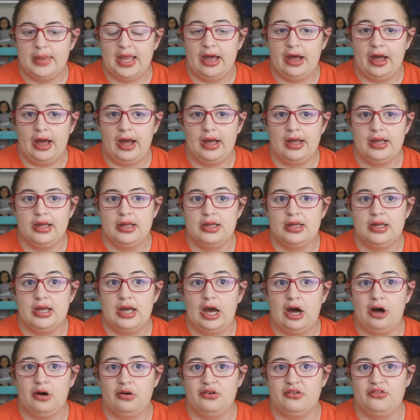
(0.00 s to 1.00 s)
uh,
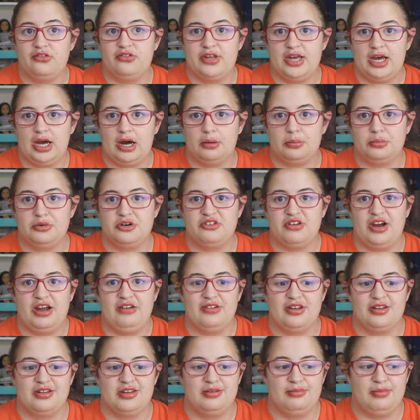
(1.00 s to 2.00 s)
out of town
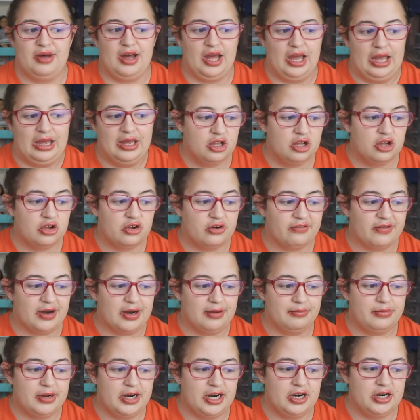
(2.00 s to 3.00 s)
driving to my
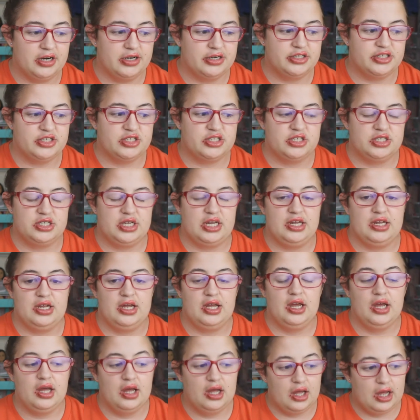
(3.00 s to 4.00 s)
grandparents
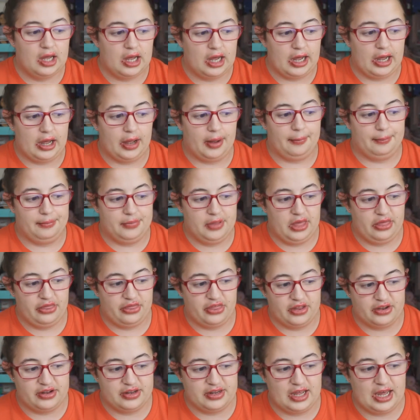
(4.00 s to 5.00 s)
um,
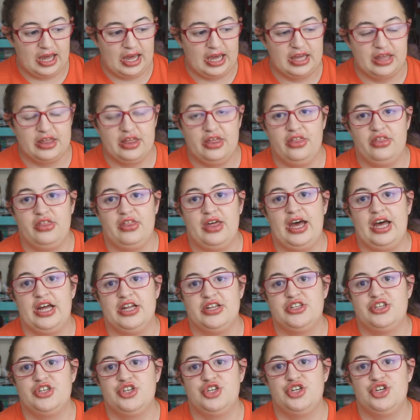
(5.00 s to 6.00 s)
the day
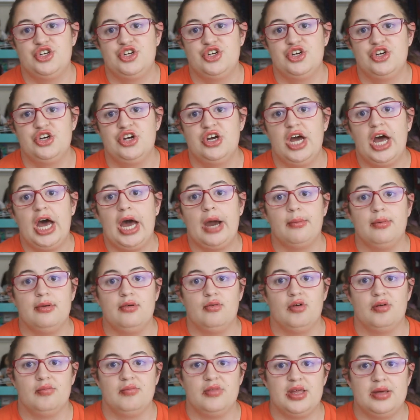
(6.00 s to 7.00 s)
that I would
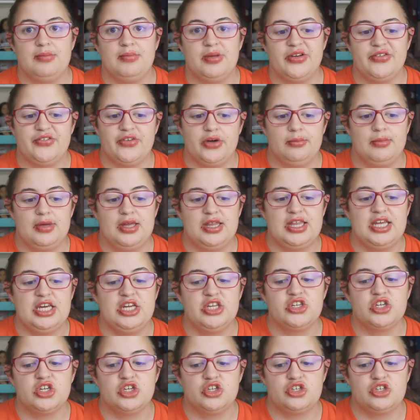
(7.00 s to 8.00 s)
normally be filming these.